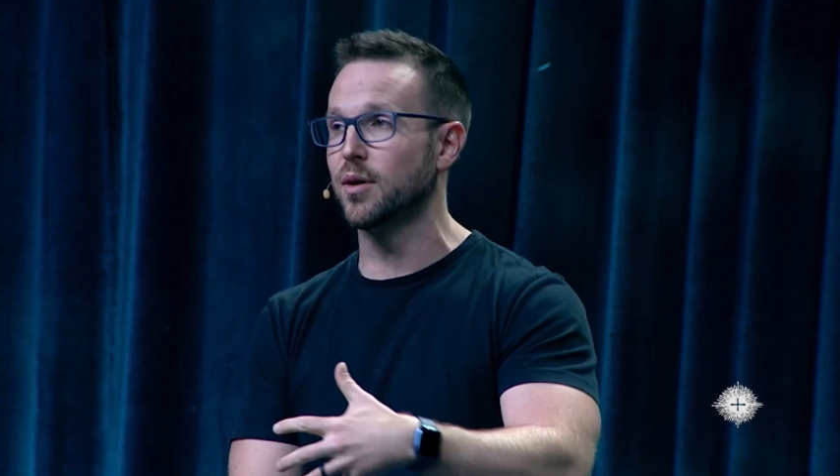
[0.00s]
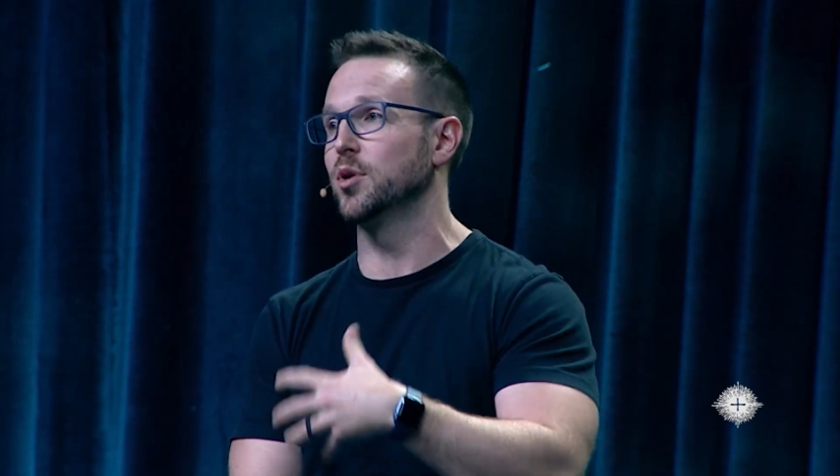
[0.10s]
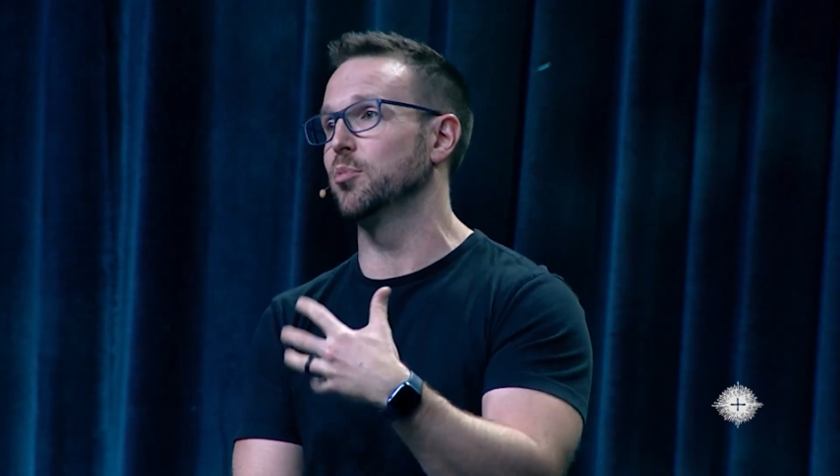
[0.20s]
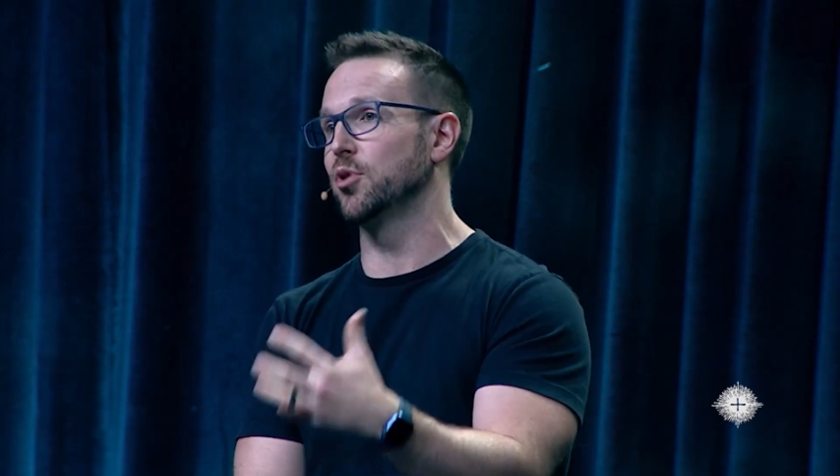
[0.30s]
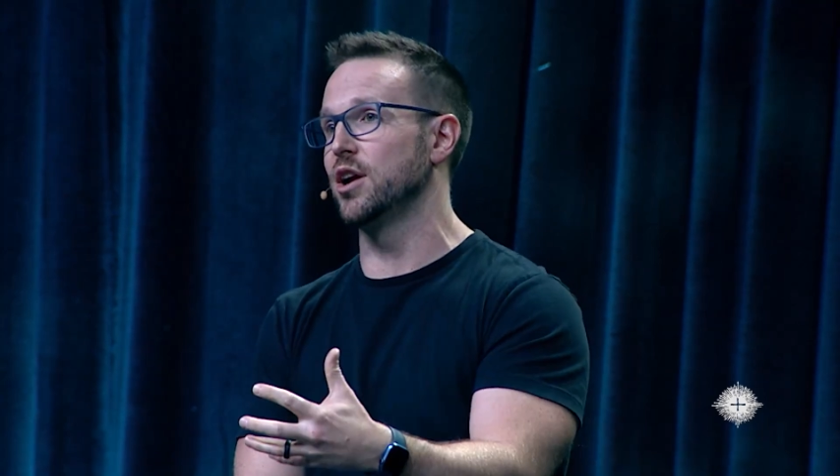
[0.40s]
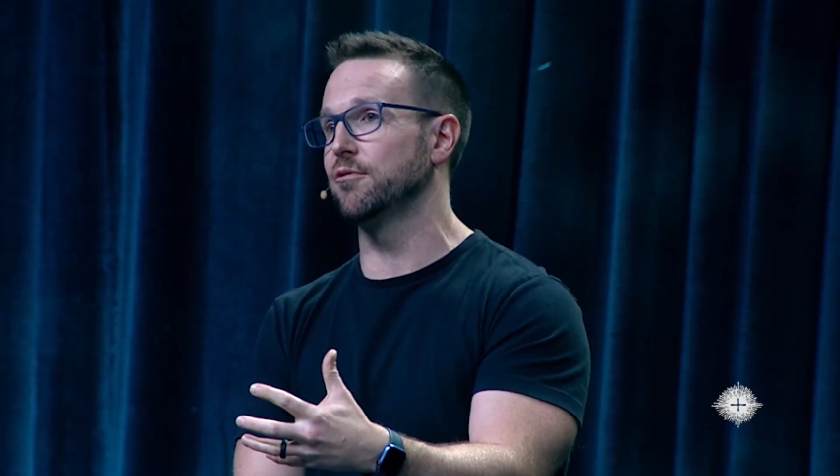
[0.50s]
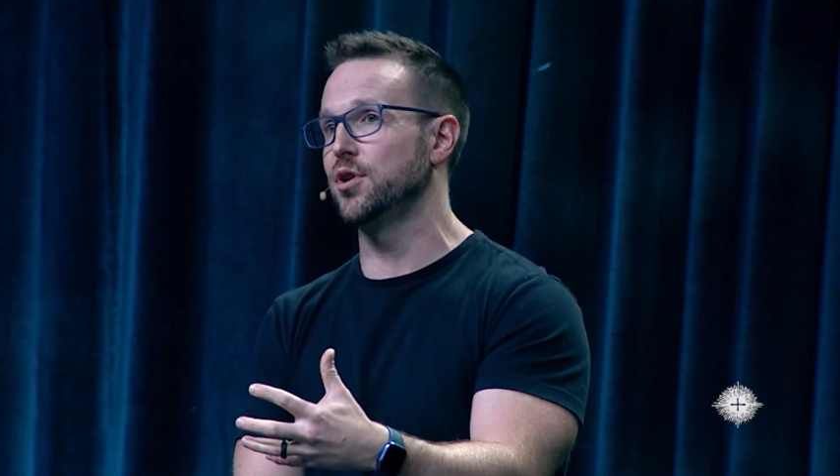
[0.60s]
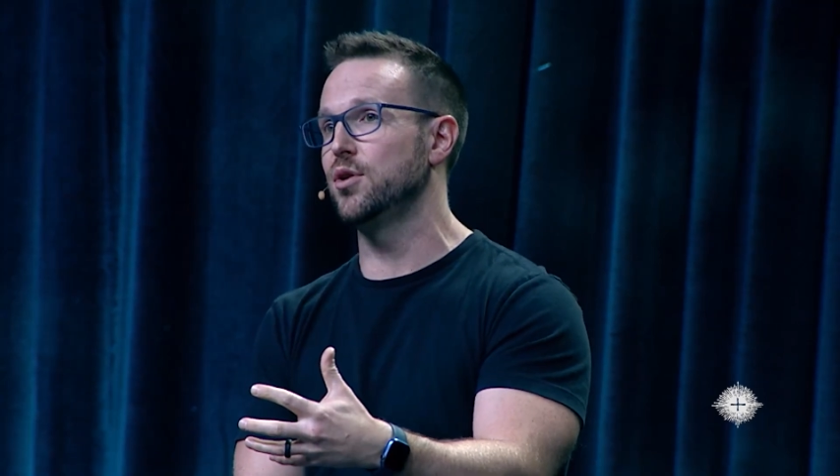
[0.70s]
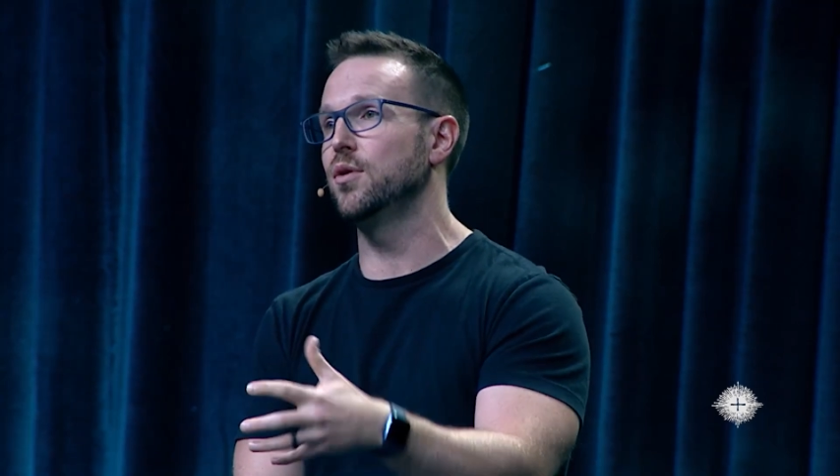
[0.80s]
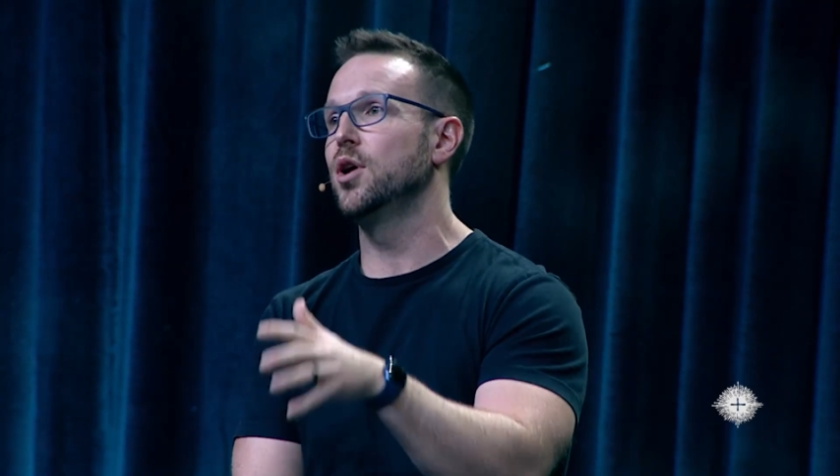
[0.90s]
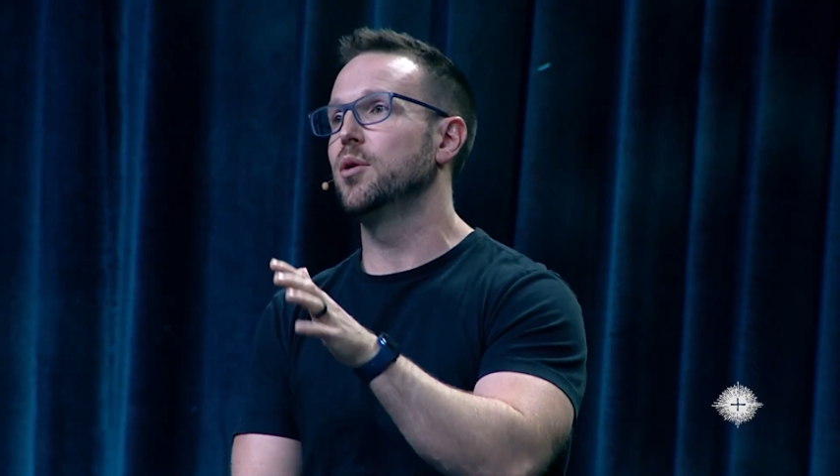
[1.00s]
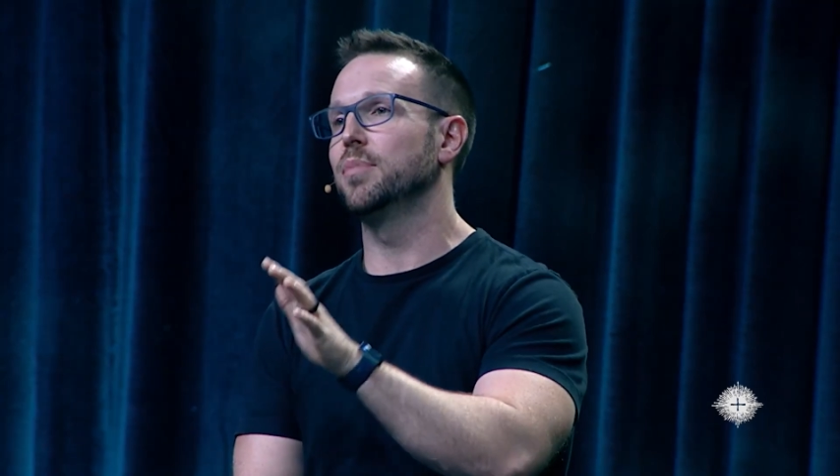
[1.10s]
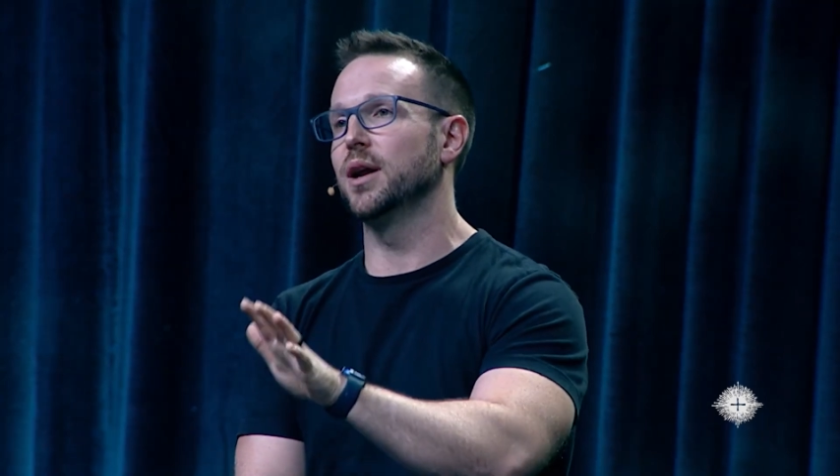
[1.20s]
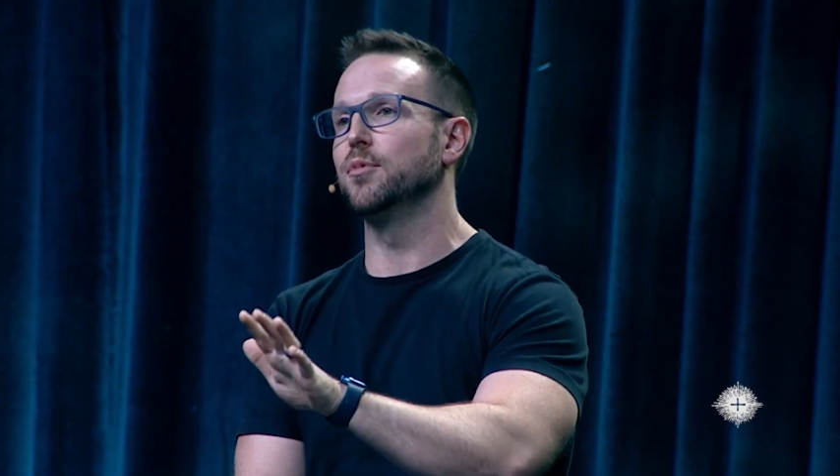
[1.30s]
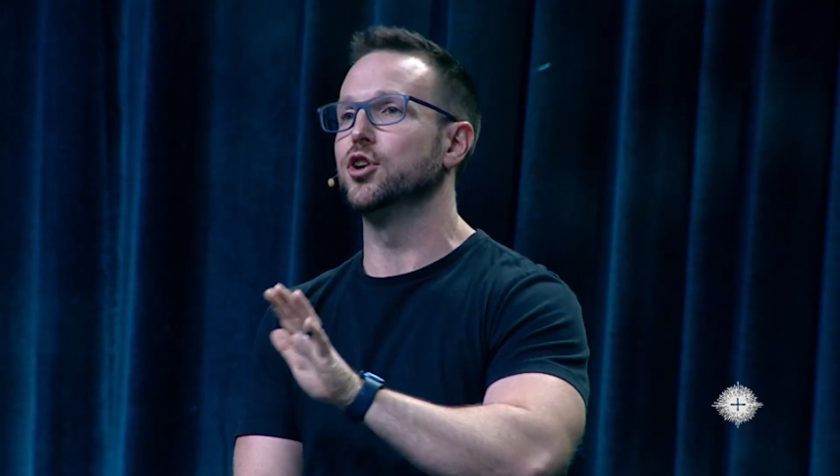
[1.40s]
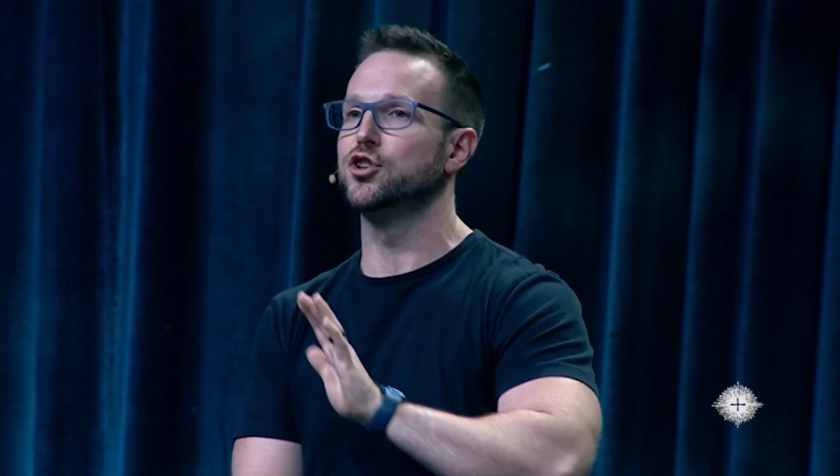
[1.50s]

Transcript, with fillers: I'm going to pray for you," but I'm going to